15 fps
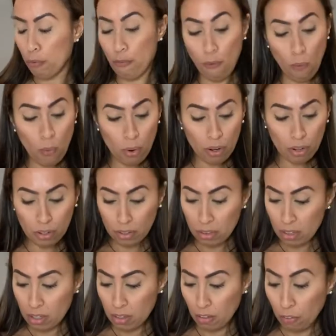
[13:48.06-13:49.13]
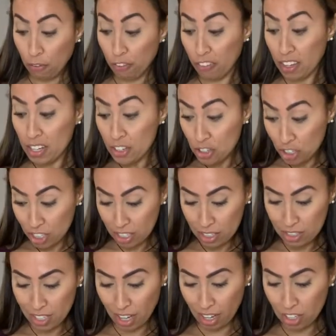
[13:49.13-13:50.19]
for the finishing
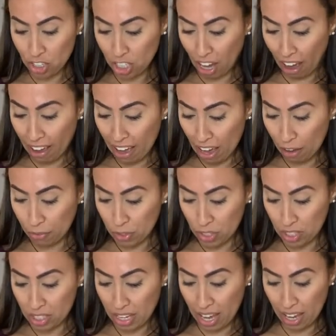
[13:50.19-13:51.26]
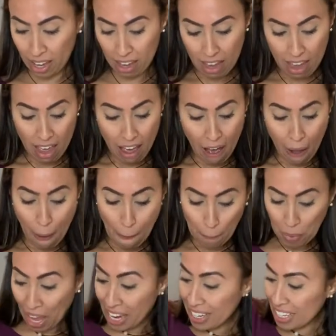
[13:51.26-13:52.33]
touch, I have to say,
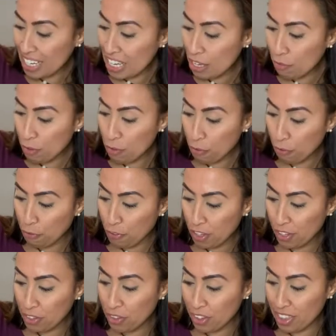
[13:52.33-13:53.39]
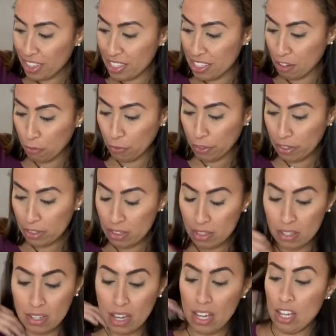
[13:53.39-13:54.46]
I can even feel the difference.
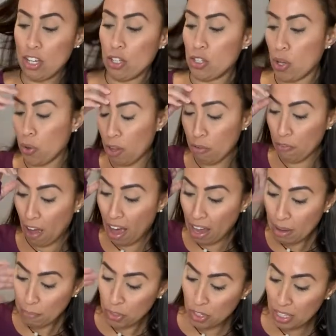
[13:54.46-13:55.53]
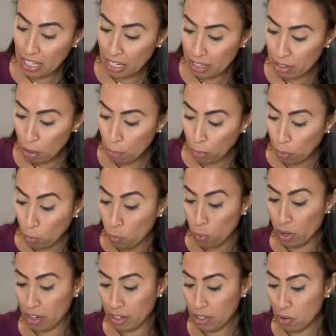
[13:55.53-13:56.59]
So if I'm looking at number
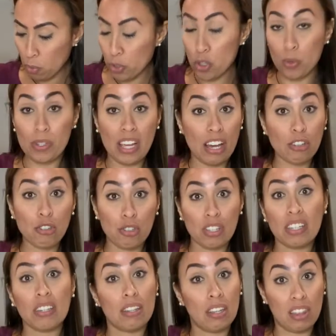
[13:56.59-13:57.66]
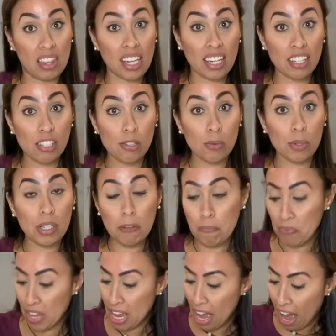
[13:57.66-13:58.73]
1, which was actually the thickest one,
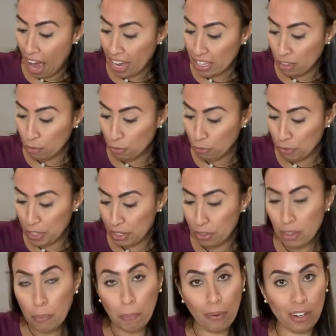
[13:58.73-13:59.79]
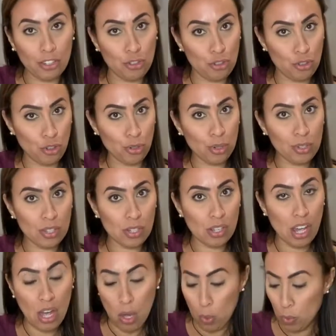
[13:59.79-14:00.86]
I can feel the brush strokes,
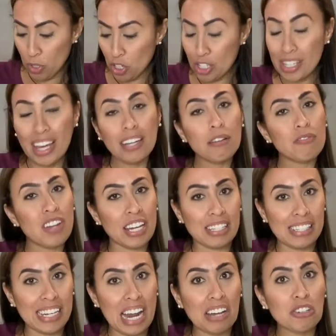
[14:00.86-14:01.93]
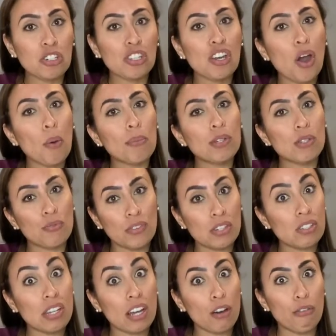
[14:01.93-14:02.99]
which is kind of nice. It actually almost feels
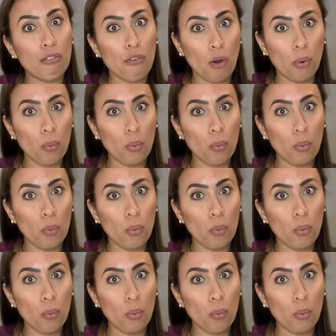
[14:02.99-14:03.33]
like a faux